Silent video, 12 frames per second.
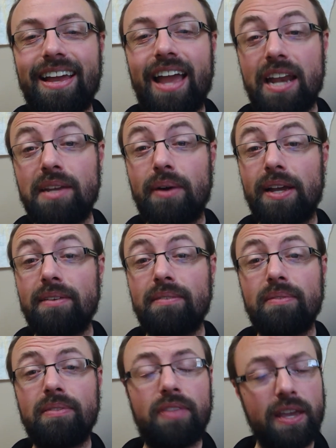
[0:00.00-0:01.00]
Anyway,
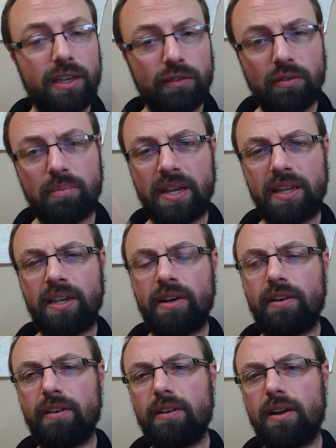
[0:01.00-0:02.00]
thank you for being
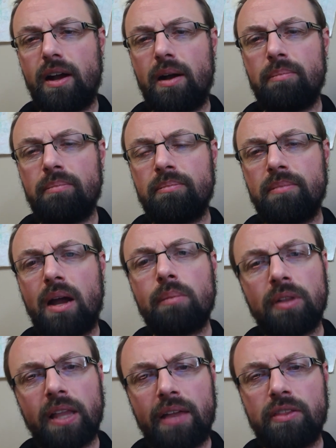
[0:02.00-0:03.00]
here. I'm
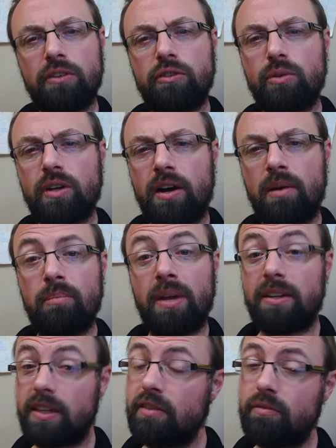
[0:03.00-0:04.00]
glad that you come
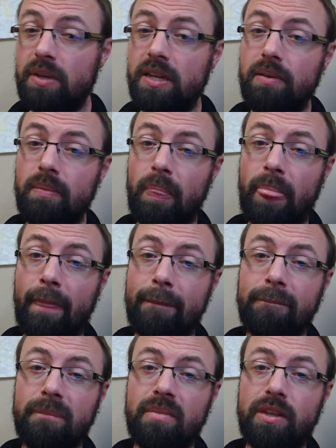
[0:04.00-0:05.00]
and give me
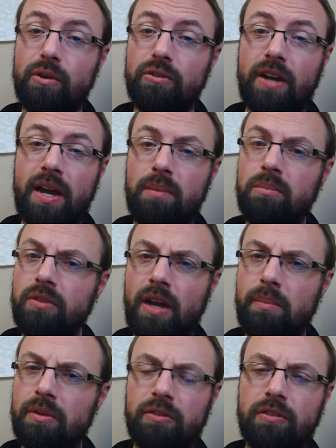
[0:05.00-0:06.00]
your time.
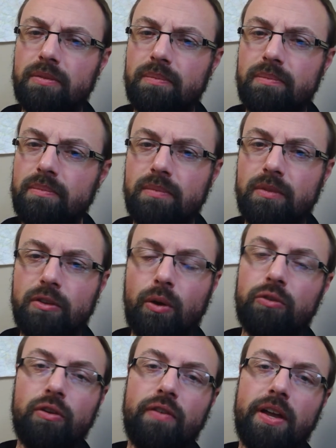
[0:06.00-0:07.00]
Time is so,
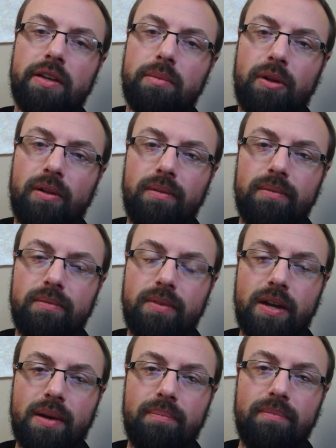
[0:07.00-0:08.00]
so valuable.
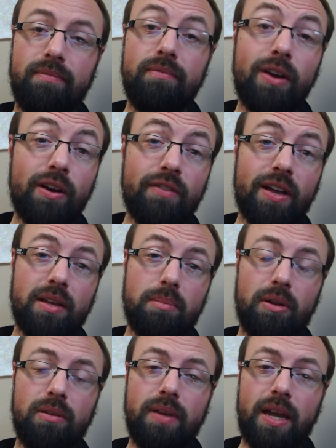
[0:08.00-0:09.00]
Very
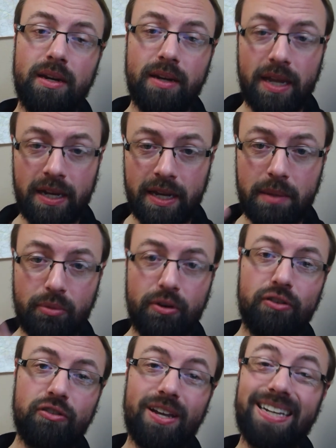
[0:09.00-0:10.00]
valuable. And I
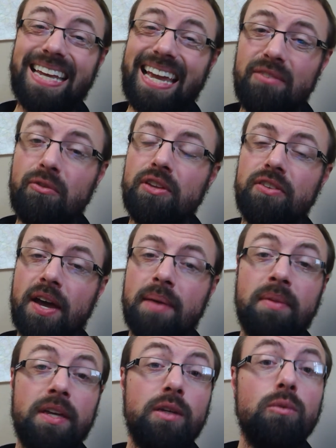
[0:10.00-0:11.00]
appreciate every
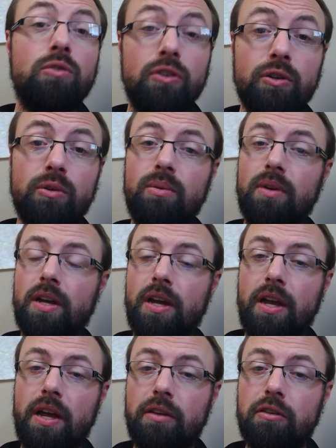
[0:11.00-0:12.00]
time that you do
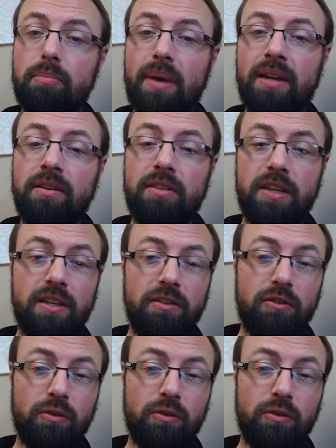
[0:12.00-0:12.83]
spend these